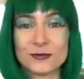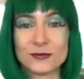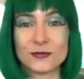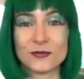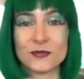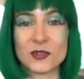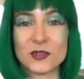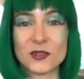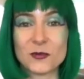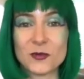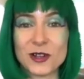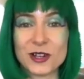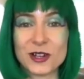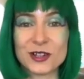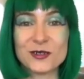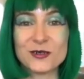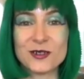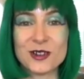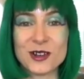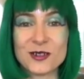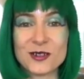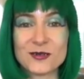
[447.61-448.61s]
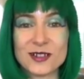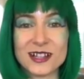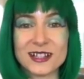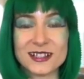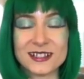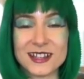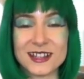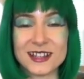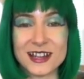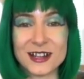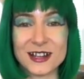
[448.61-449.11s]
from where you are
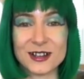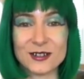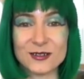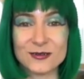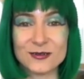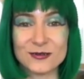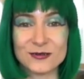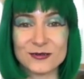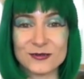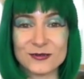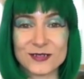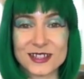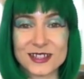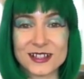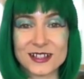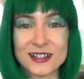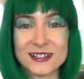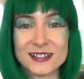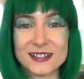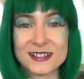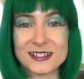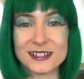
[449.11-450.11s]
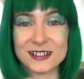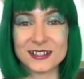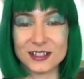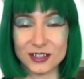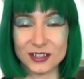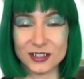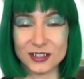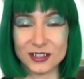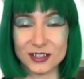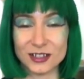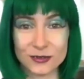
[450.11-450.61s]
right now, with us and
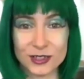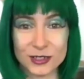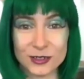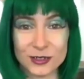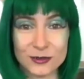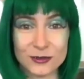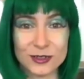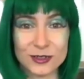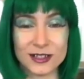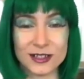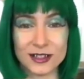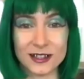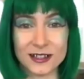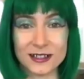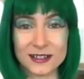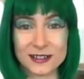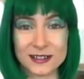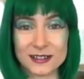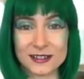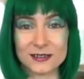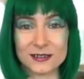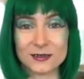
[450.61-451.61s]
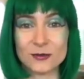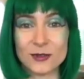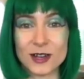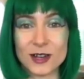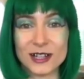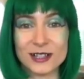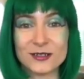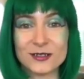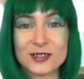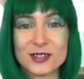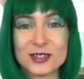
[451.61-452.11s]
you and us, why
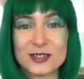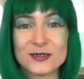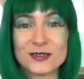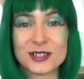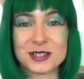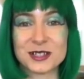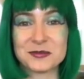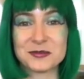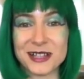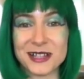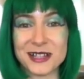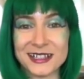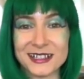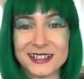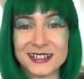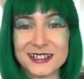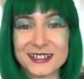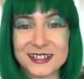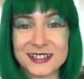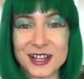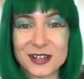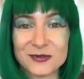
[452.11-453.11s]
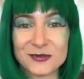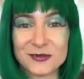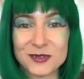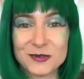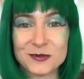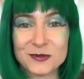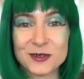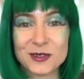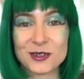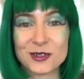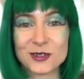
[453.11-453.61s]
don't you explain it and we
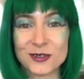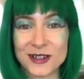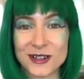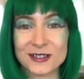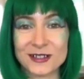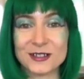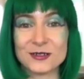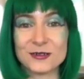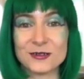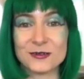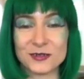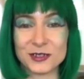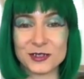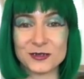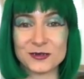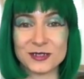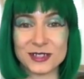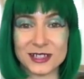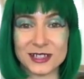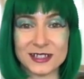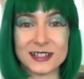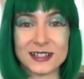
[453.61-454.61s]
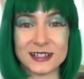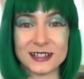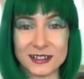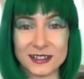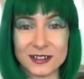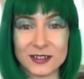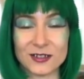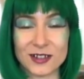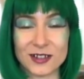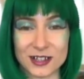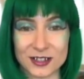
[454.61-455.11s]
will correct you if you need any
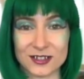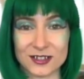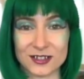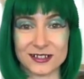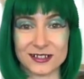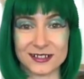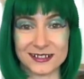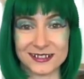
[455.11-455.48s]
correction.